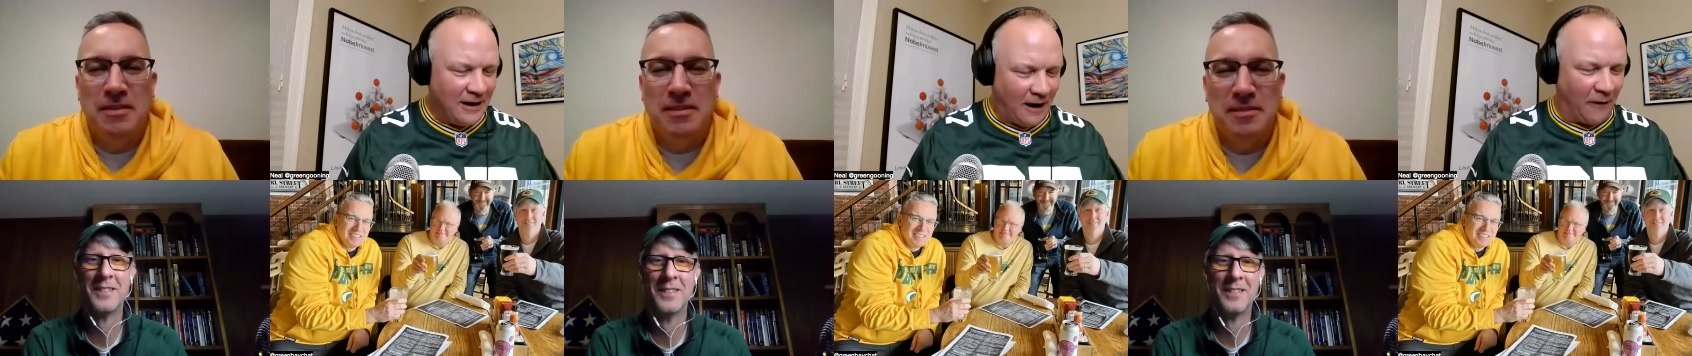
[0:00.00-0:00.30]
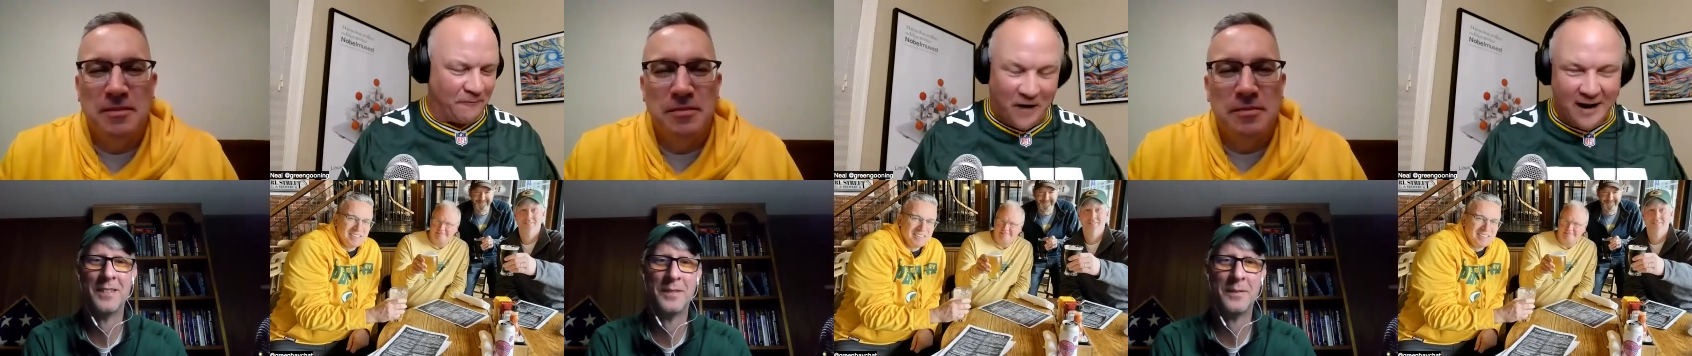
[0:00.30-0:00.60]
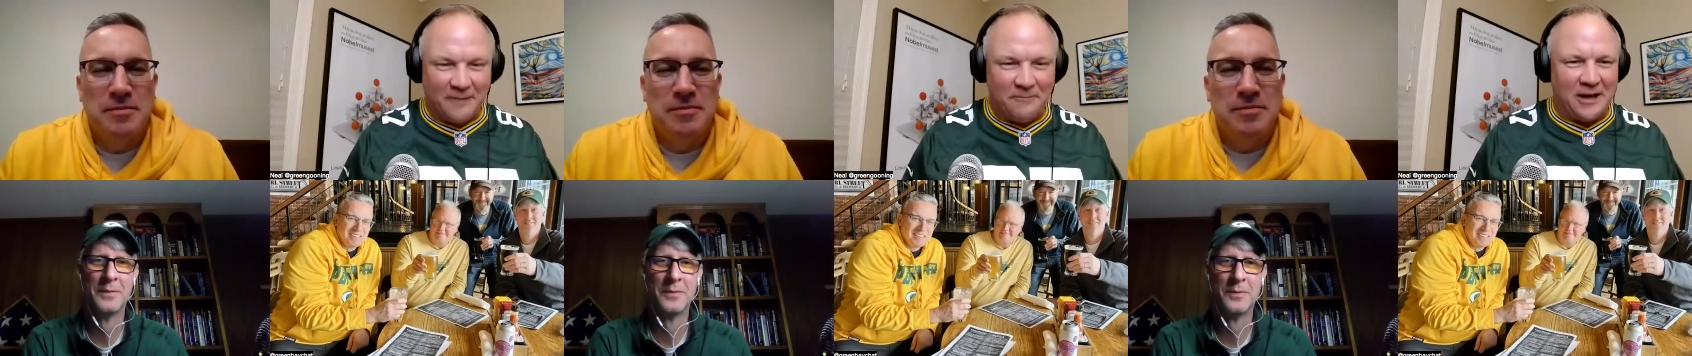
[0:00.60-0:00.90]
Speaker 1: our
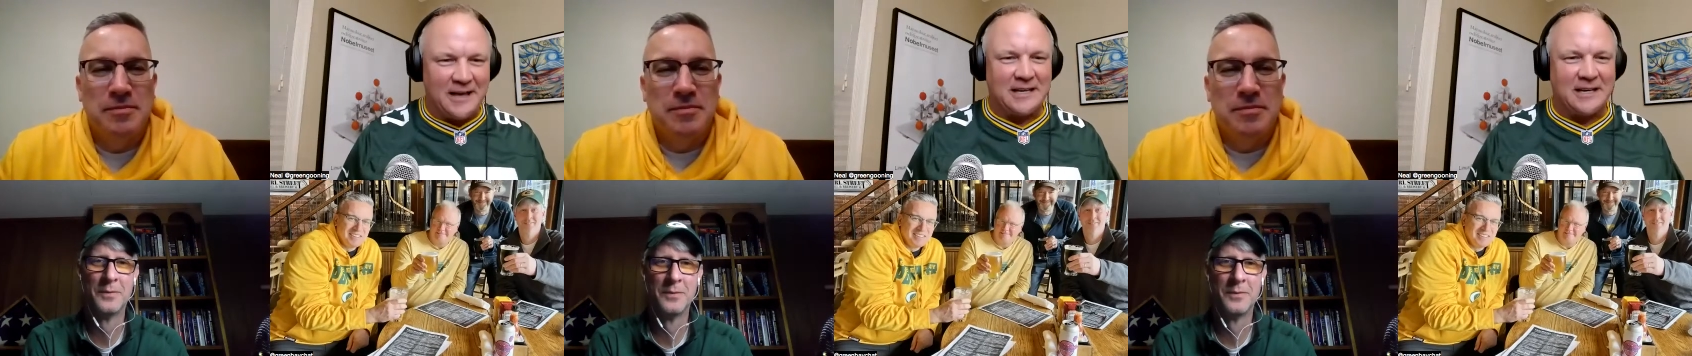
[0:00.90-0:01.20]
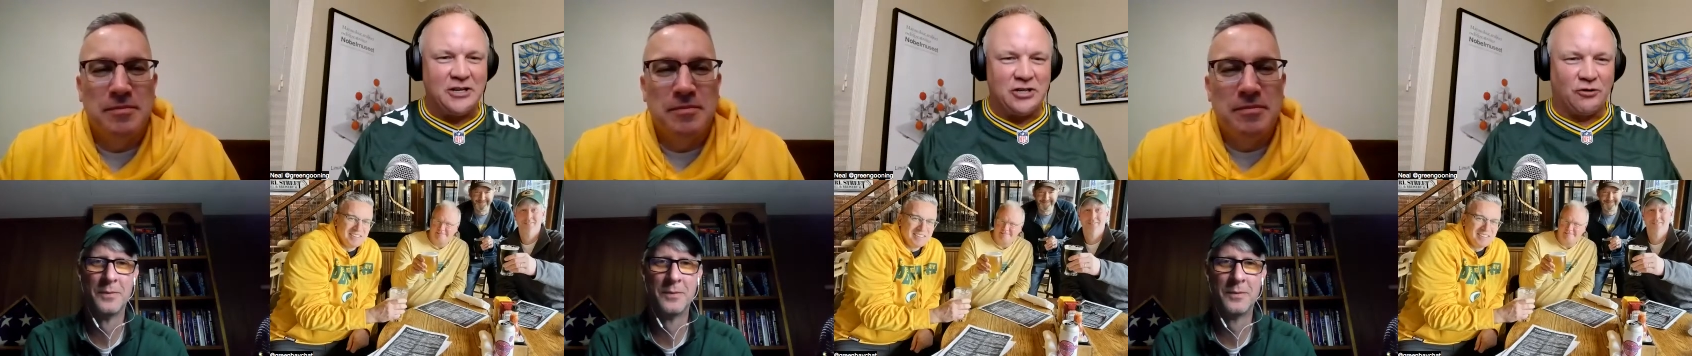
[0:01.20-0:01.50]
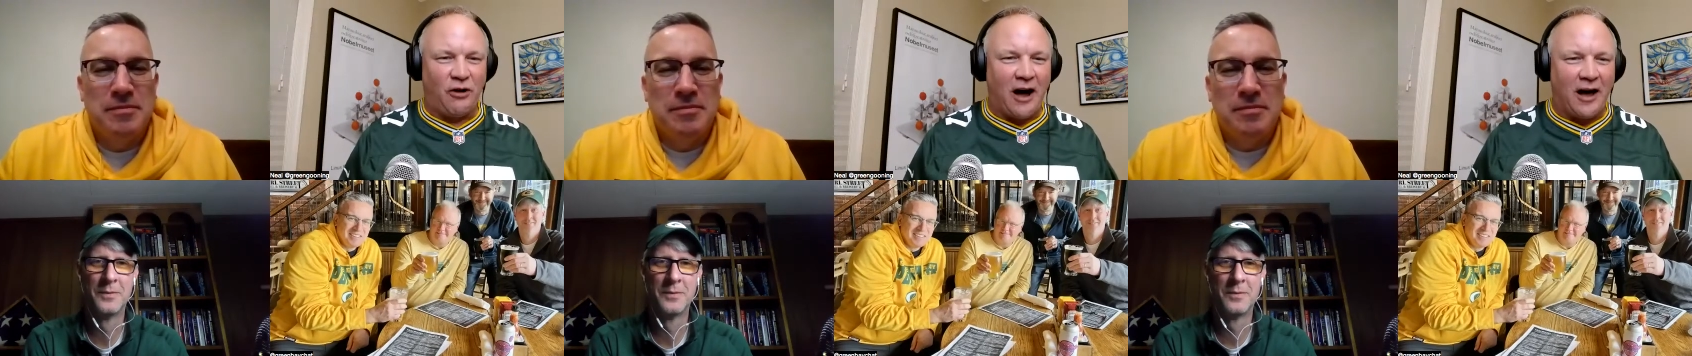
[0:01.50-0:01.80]
final plays on each
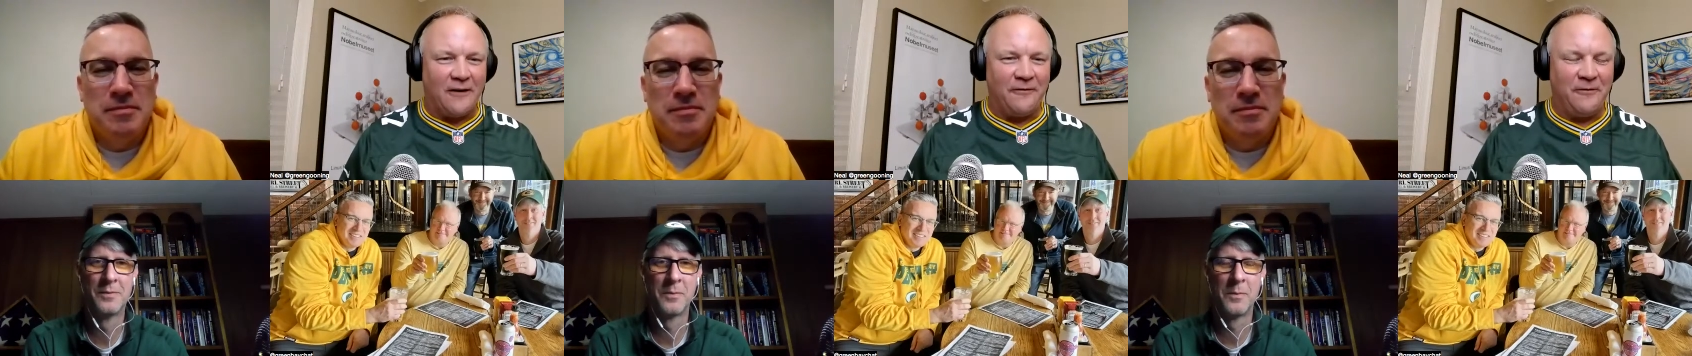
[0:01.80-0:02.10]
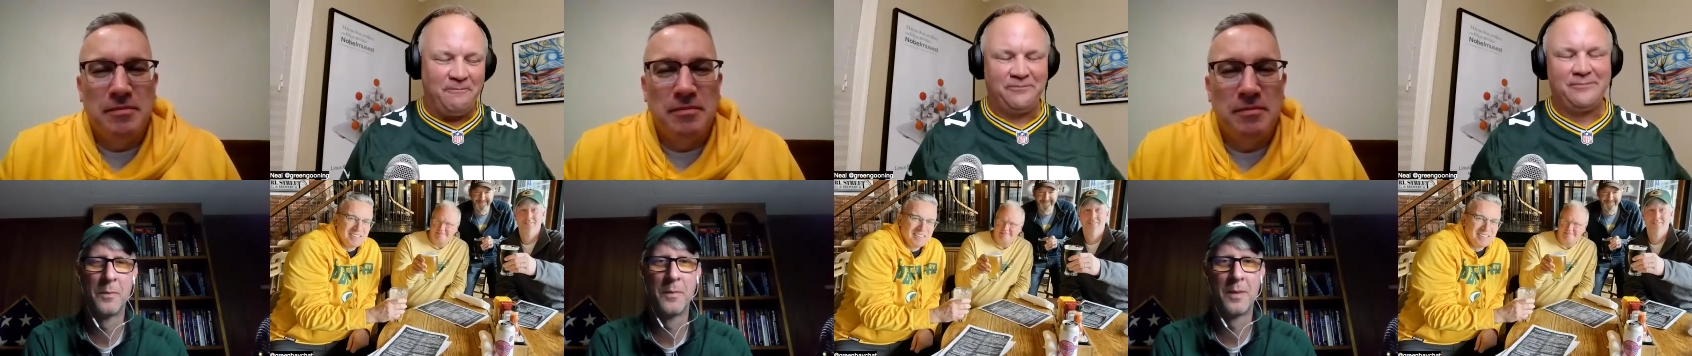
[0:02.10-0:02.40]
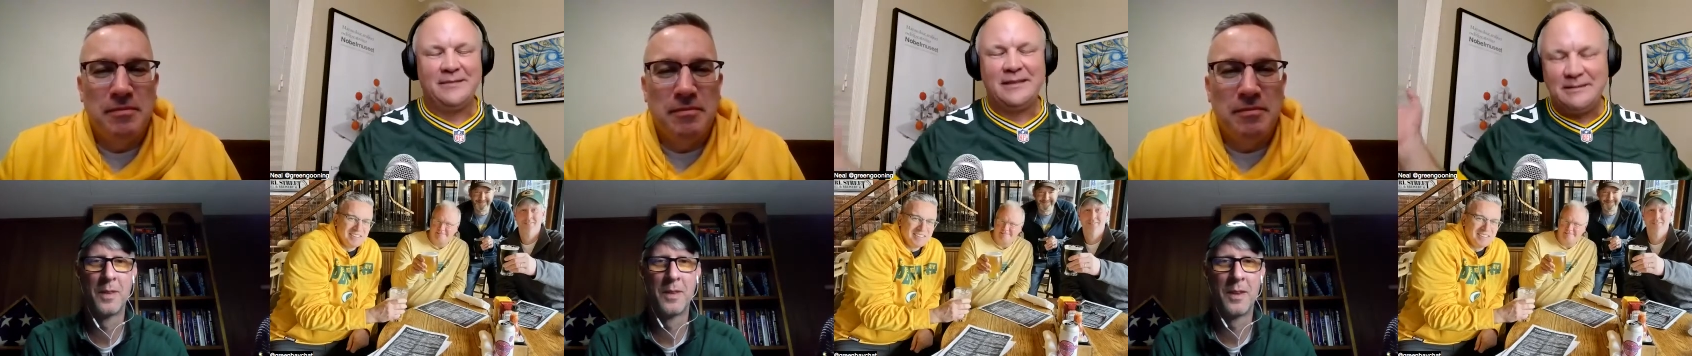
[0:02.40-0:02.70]
drive
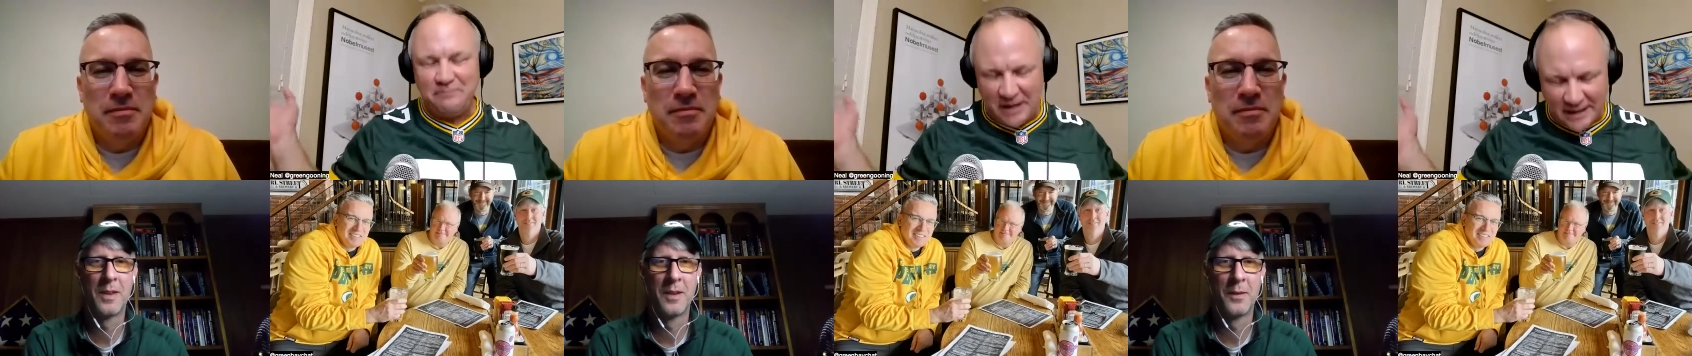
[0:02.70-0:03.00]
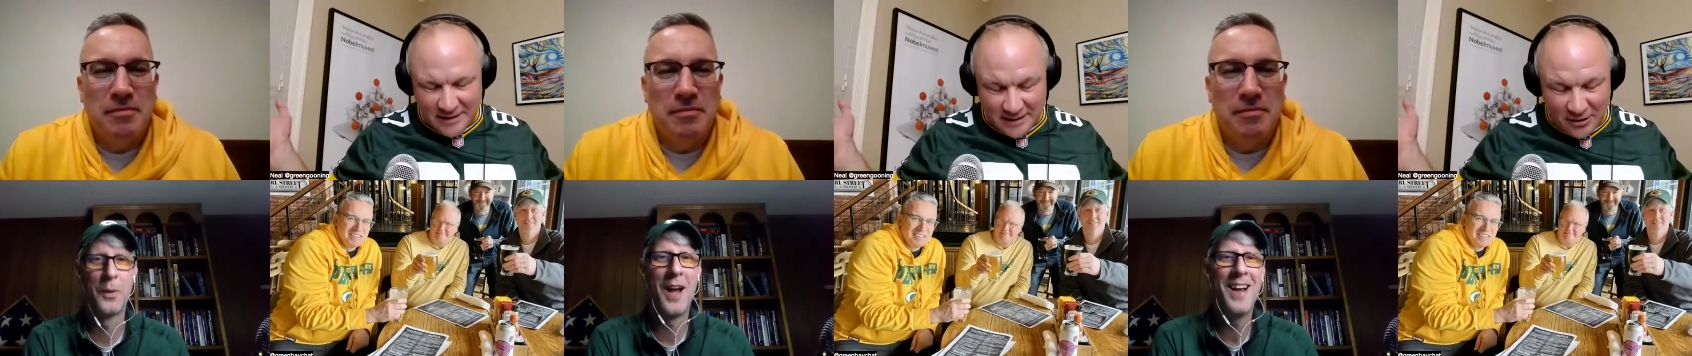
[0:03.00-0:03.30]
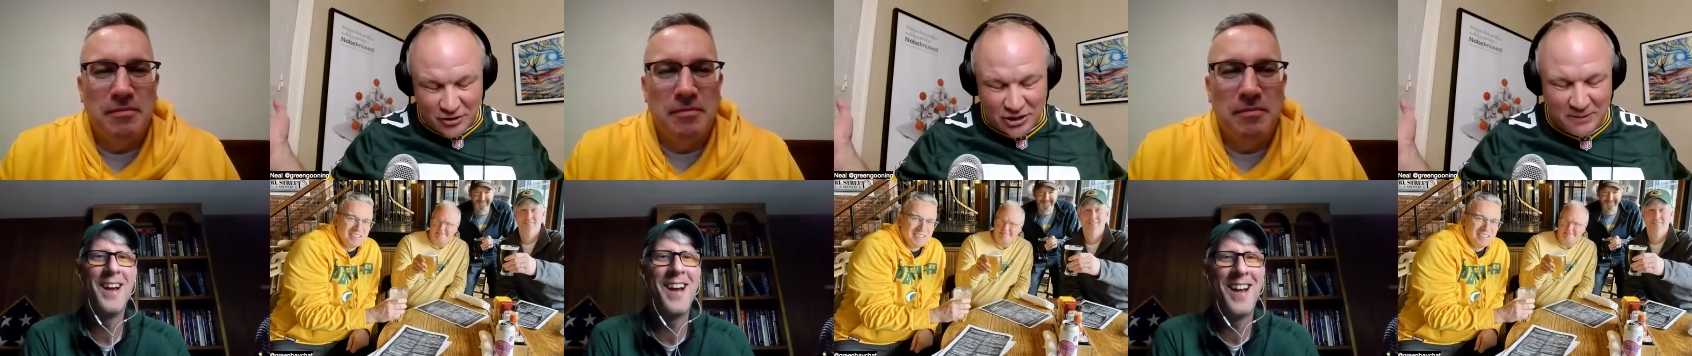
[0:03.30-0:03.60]
big
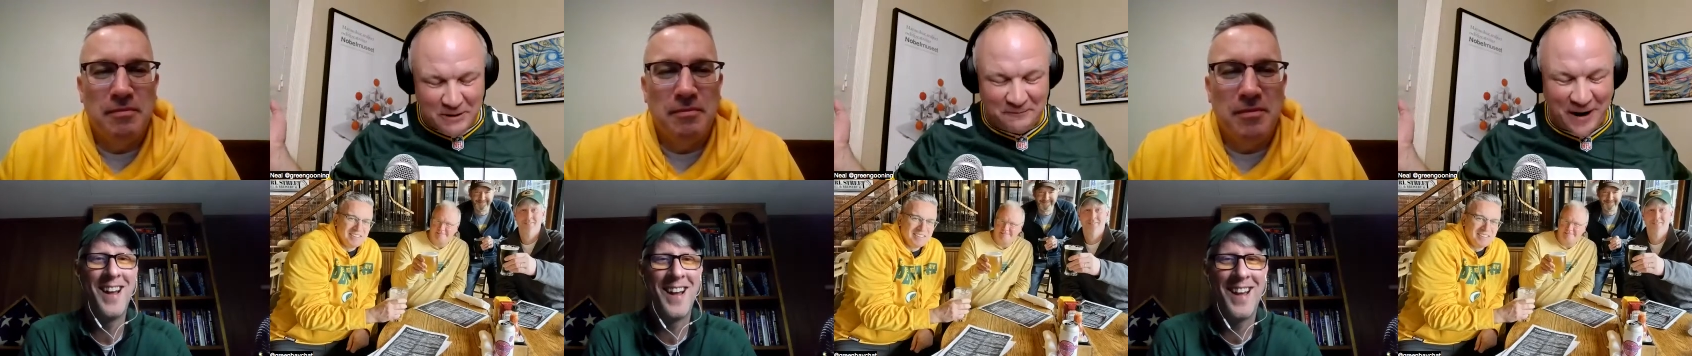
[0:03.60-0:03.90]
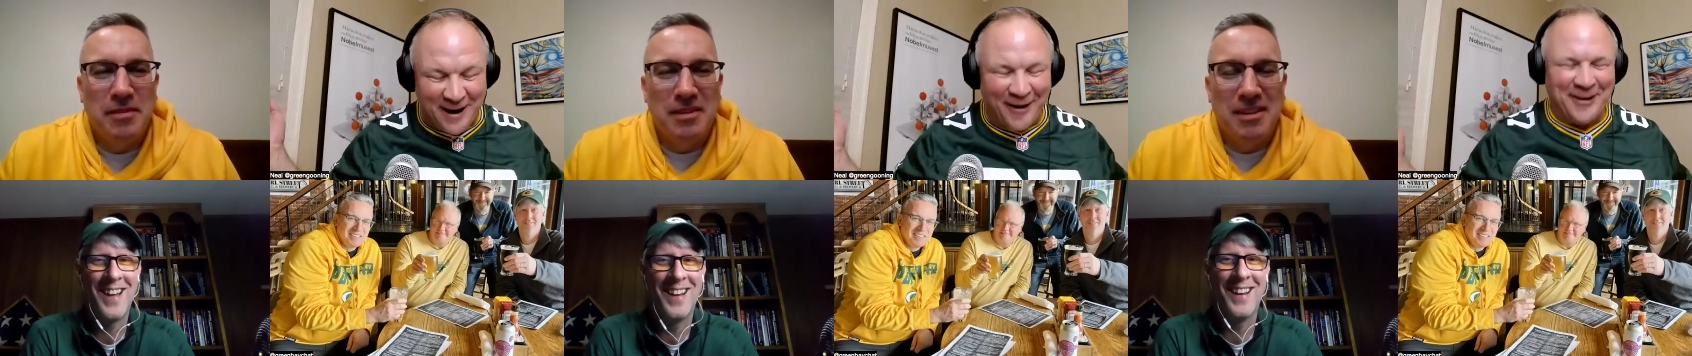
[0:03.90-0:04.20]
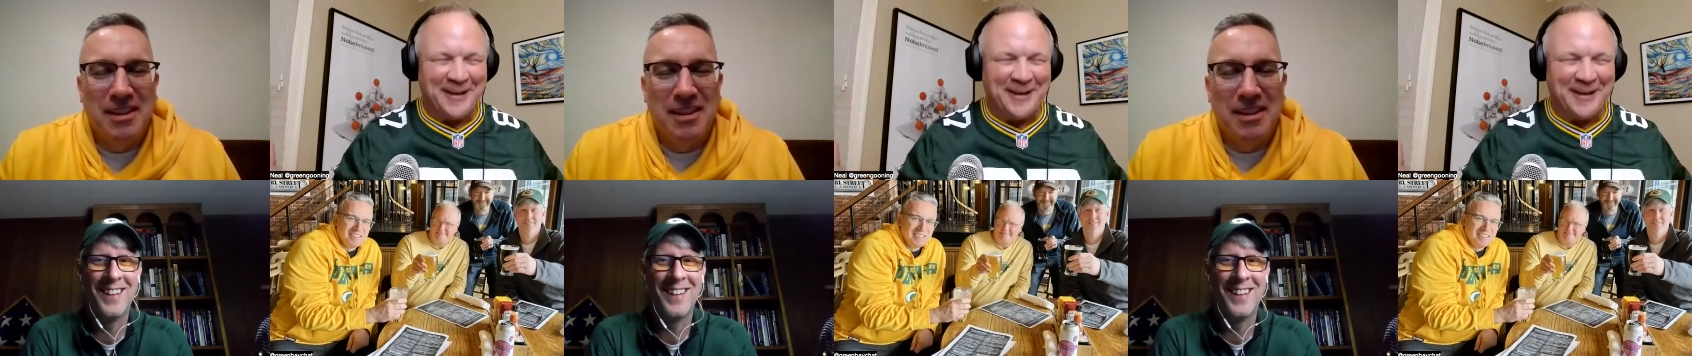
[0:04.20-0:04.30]
exclusion to be fair.